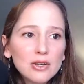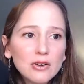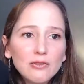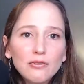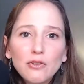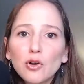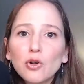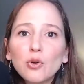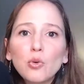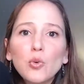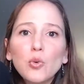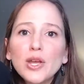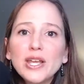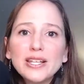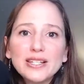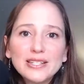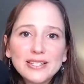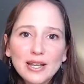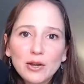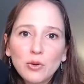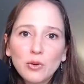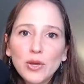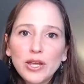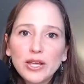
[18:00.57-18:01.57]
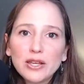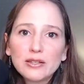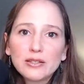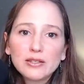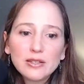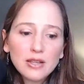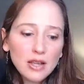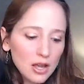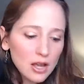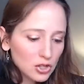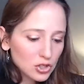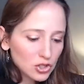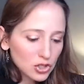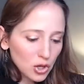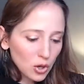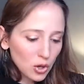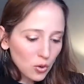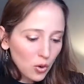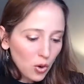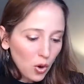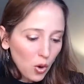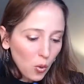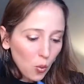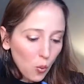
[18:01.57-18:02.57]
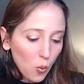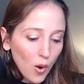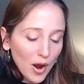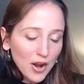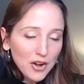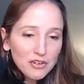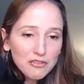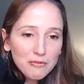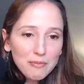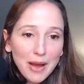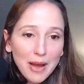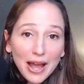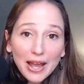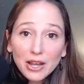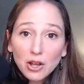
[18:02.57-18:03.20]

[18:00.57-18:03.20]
for weeks and weeks. So one of my